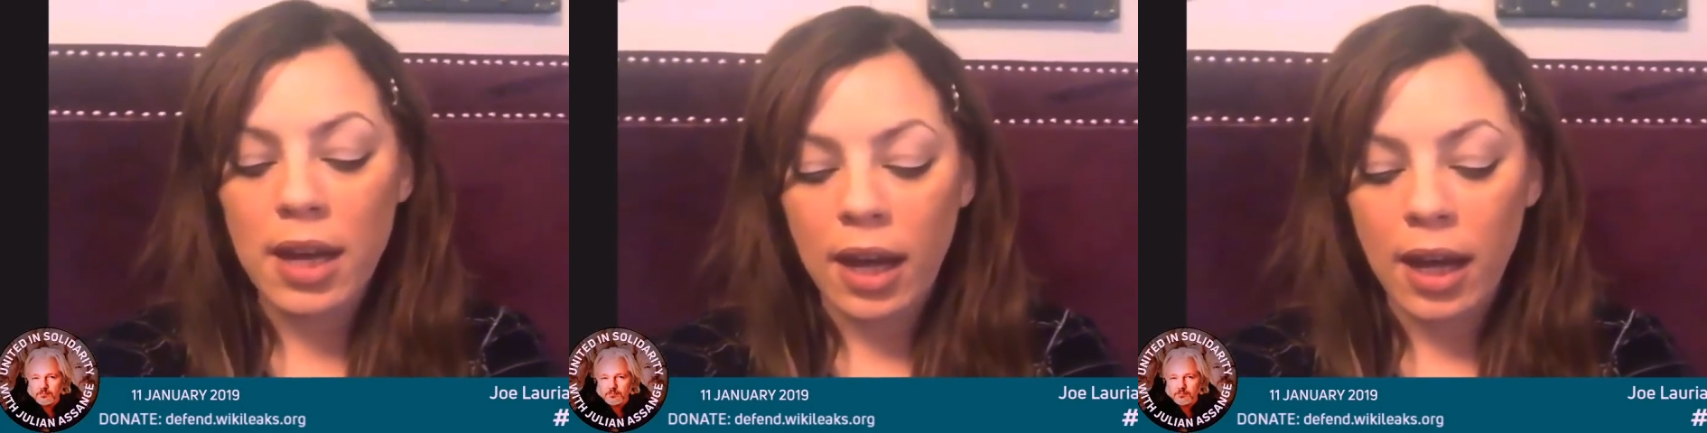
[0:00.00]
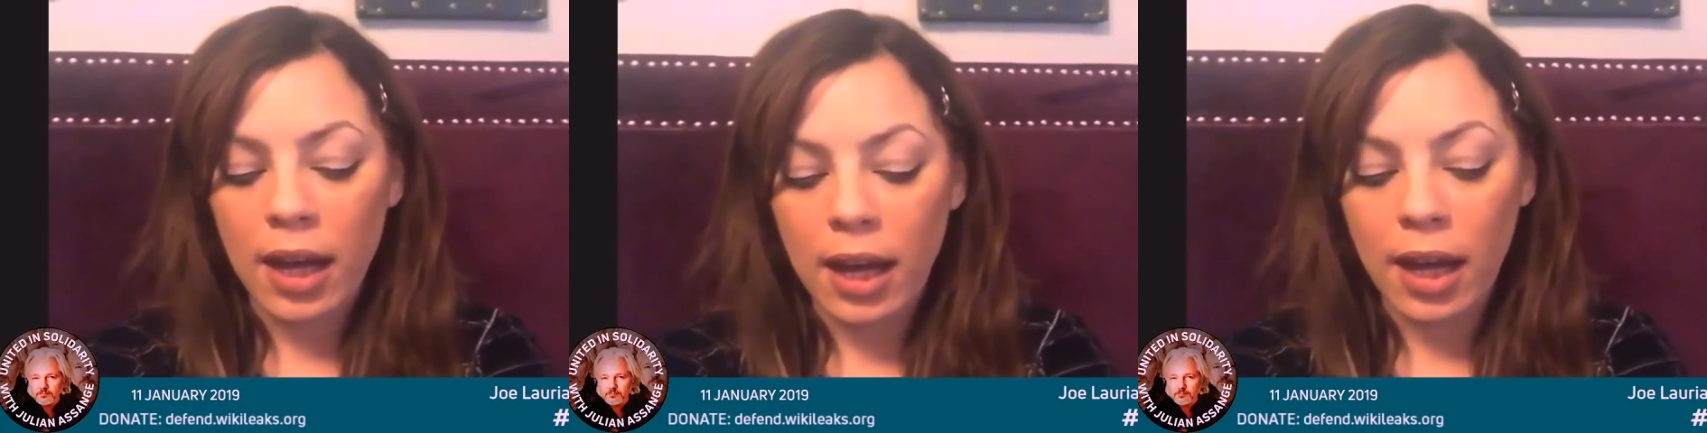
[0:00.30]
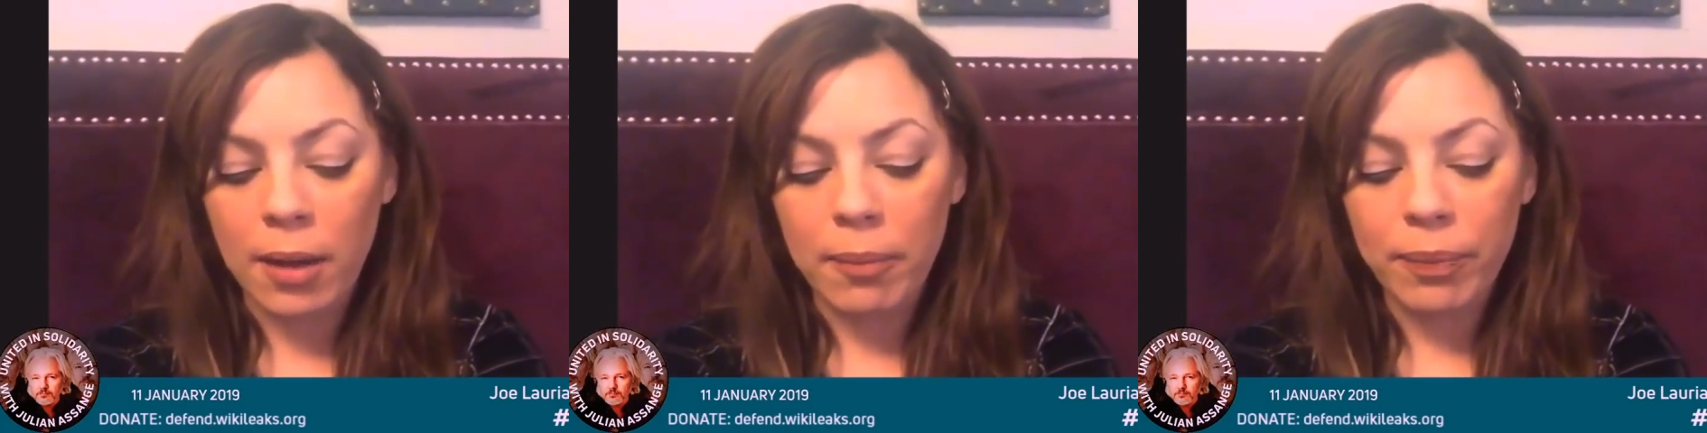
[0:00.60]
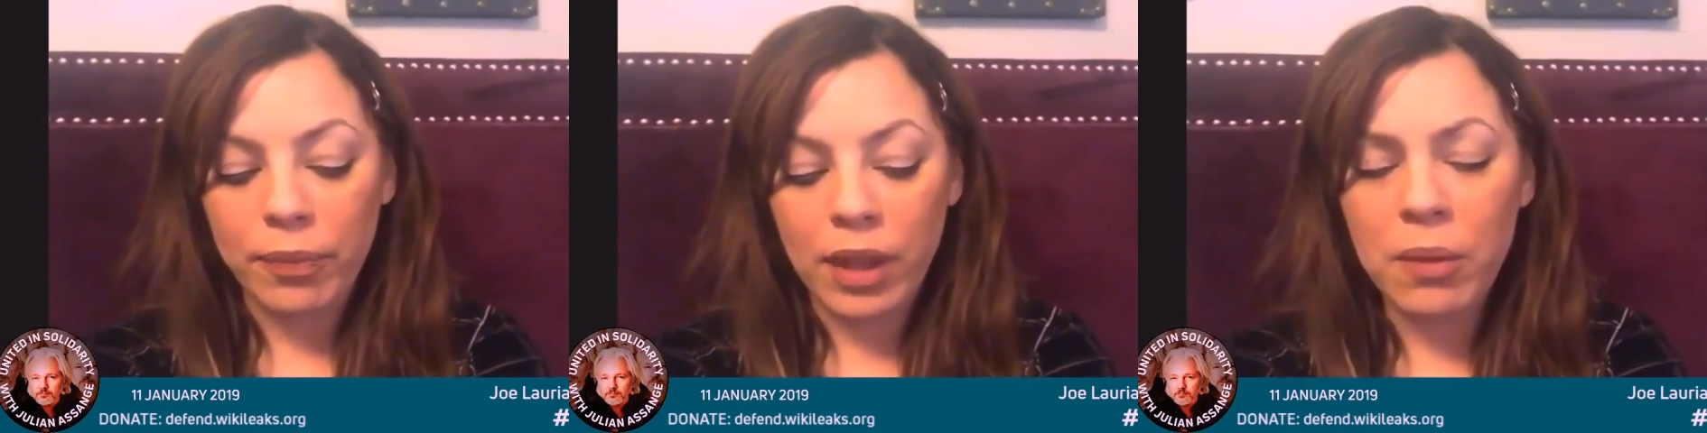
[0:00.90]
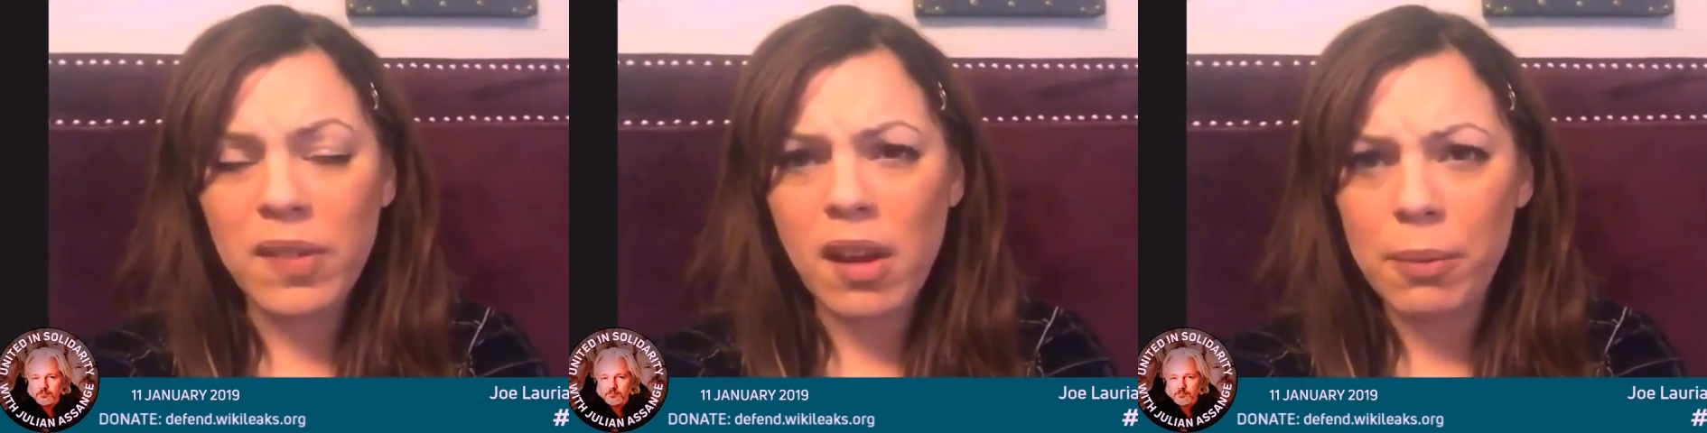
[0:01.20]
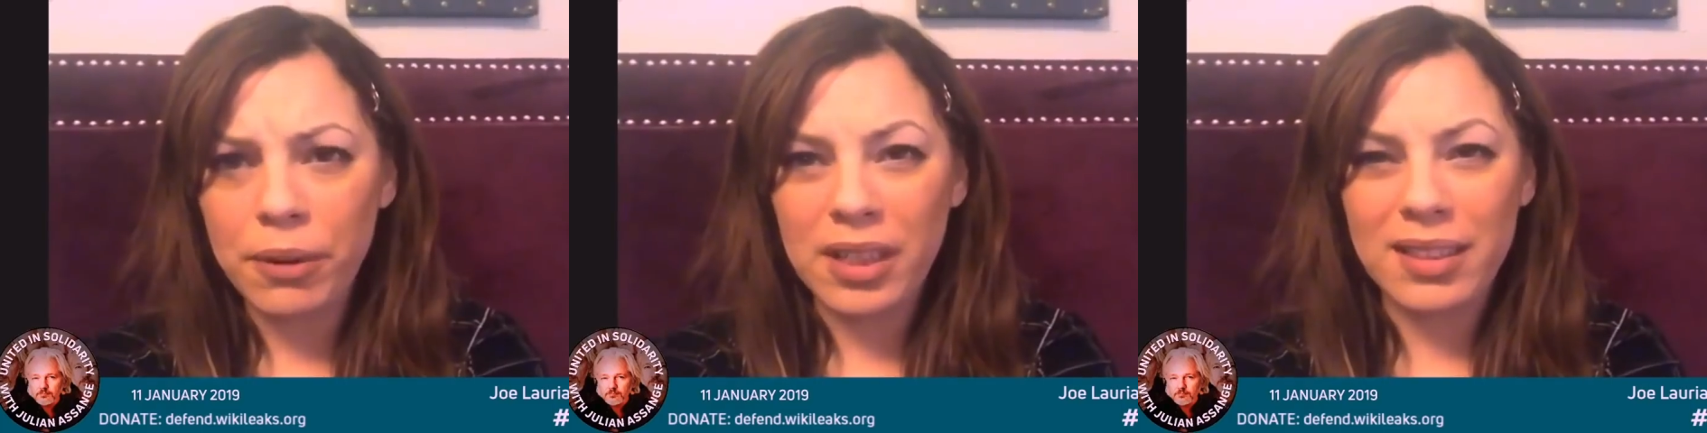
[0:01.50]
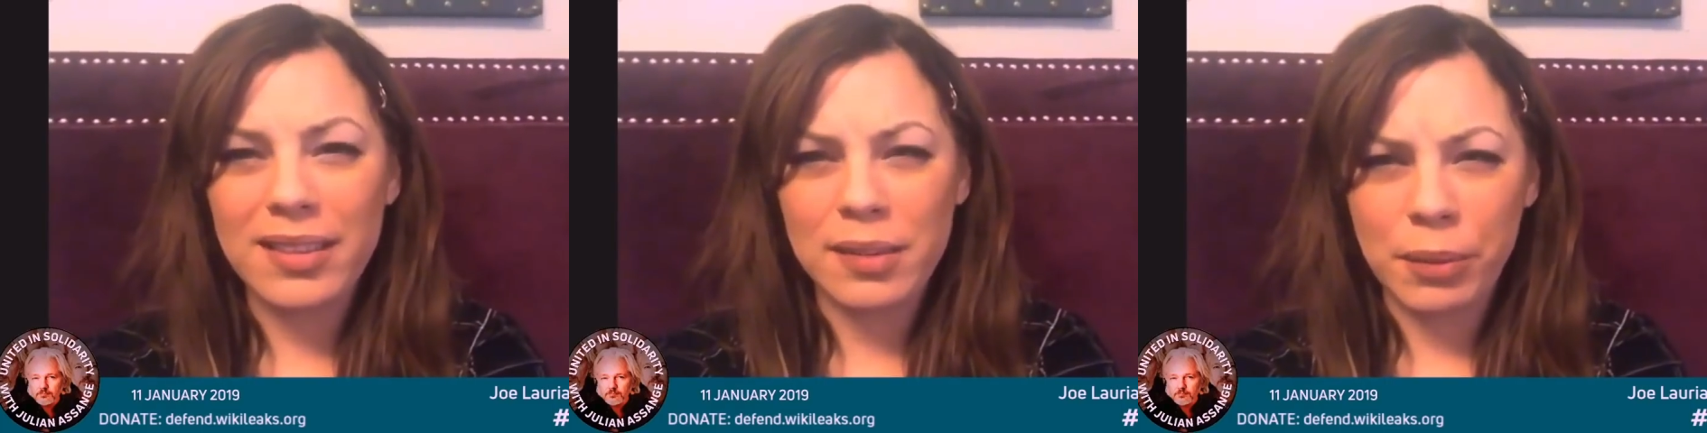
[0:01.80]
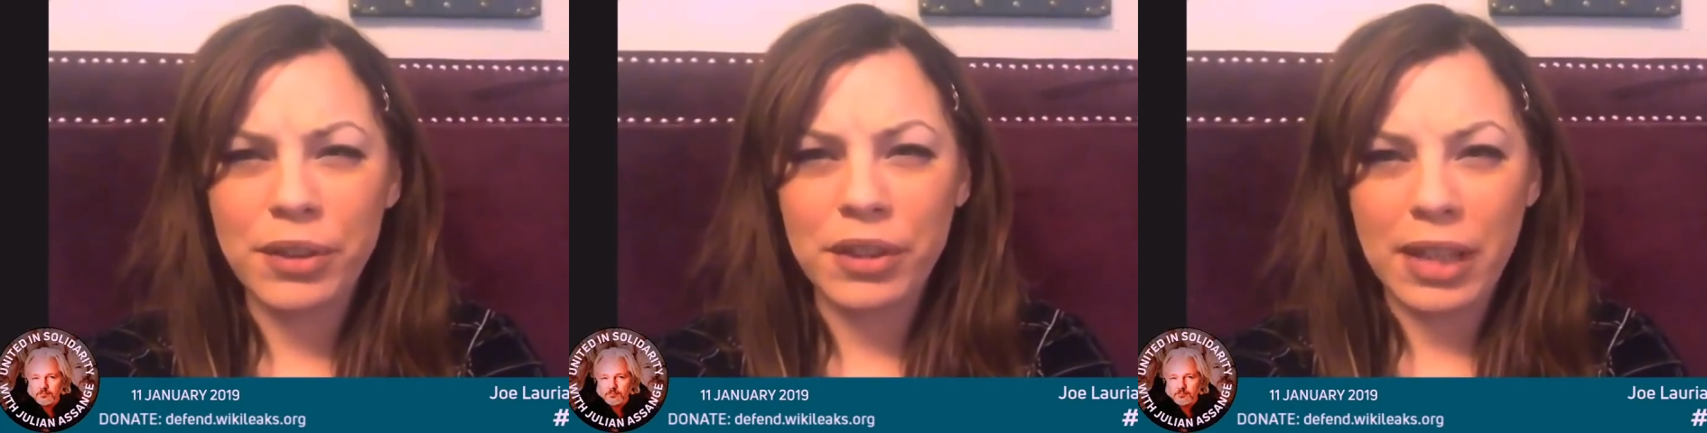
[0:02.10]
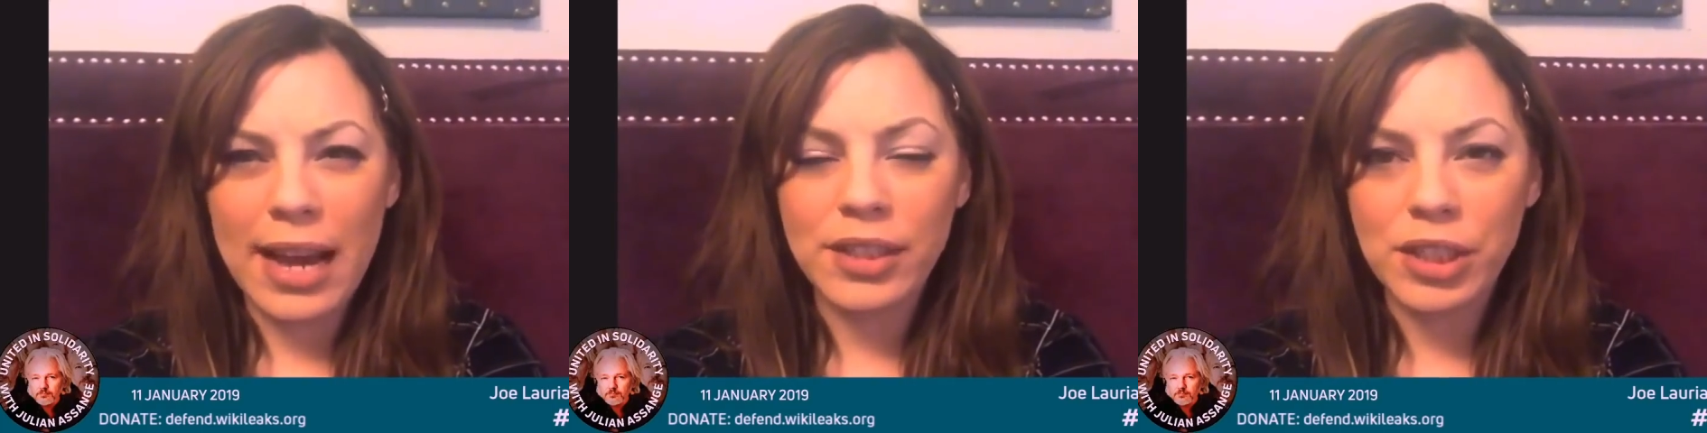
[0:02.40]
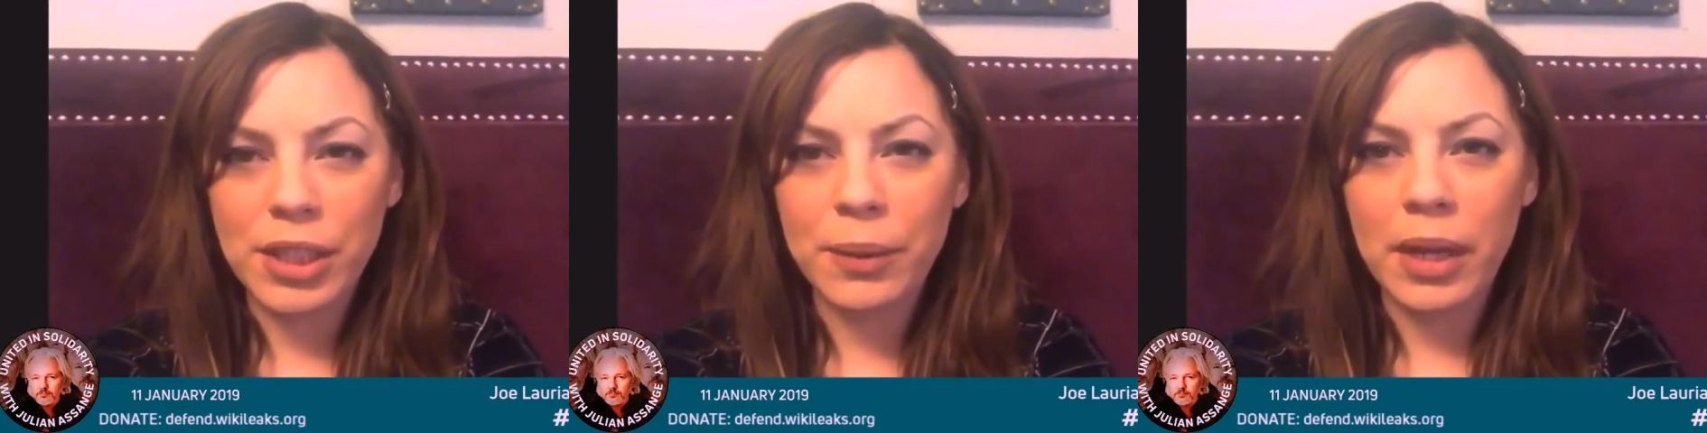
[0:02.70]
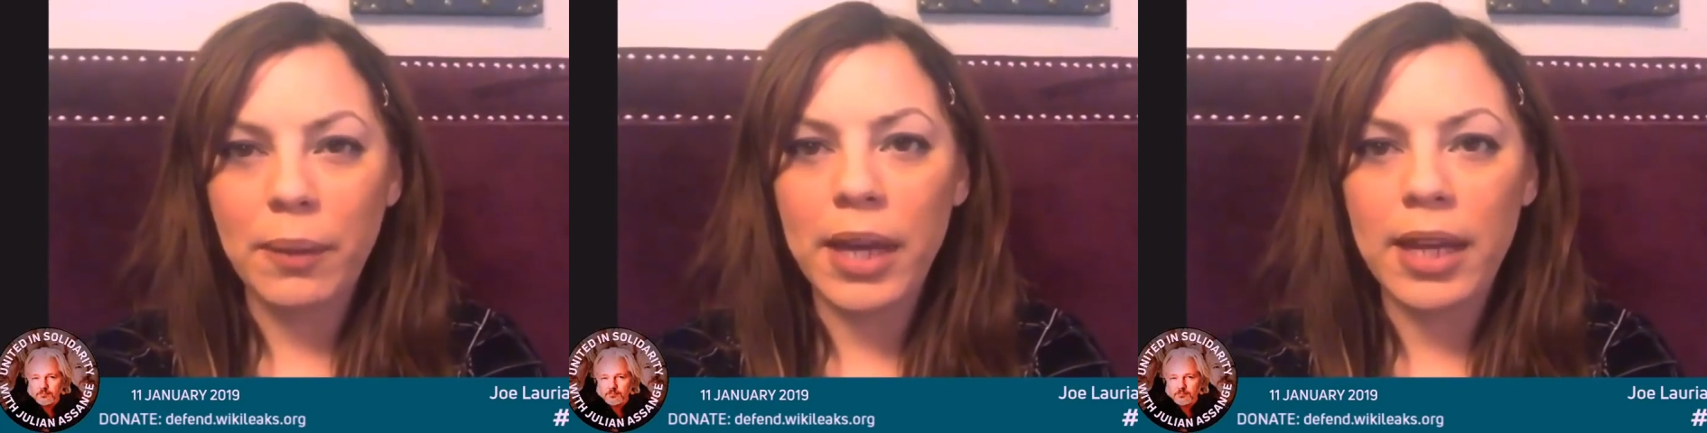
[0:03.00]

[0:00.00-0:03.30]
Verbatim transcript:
Speaker 1: Um, it was all pretty similar to last year when I went.